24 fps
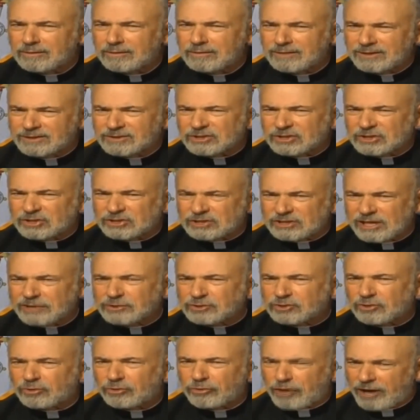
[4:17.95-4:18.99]
This is
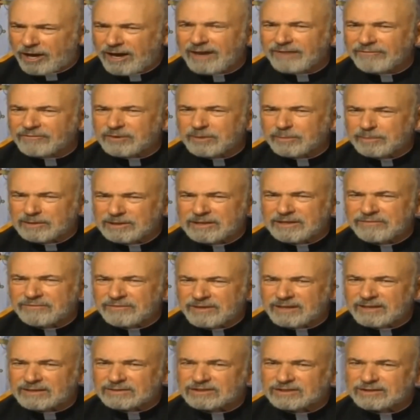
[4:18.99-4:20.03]
essential. You have to believe
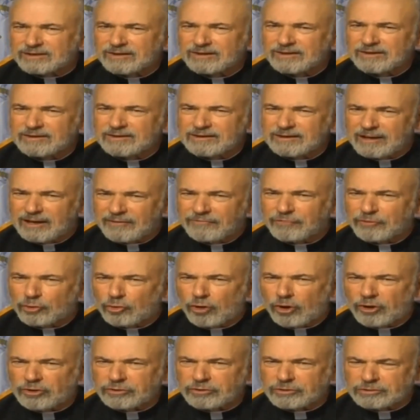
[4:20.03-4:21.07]
this if you
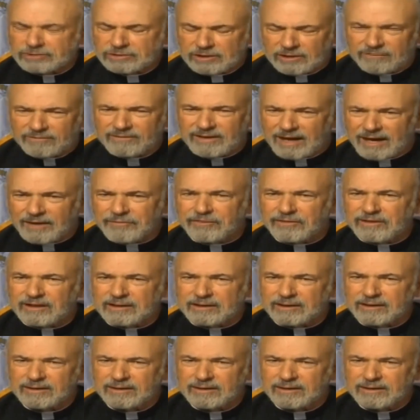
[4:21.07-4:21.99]
call yourself Catholic.